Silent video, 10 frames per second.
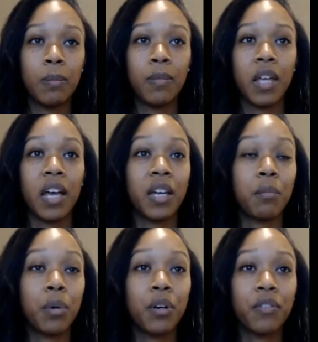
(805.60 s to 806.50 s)
I am
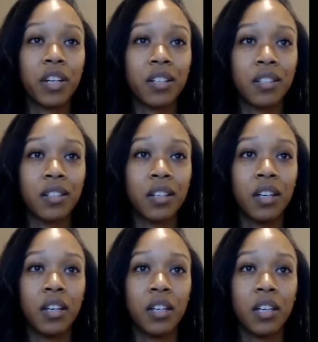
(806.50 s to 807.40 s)
perfect,
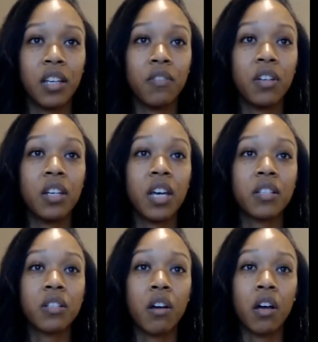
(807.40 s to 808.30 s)
even as
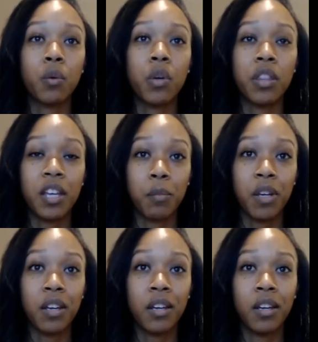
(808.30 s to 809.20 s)
God within
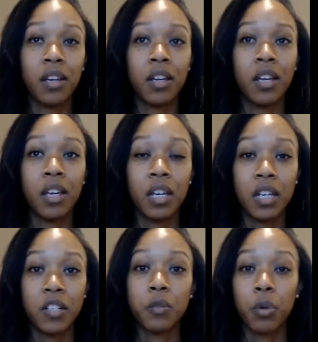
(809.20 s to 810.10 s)
me
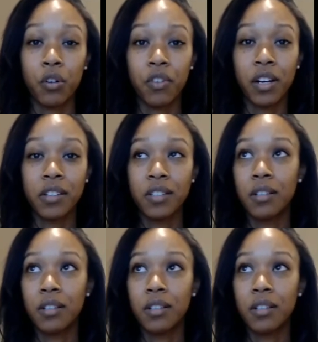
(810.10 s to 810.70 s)
is perfect.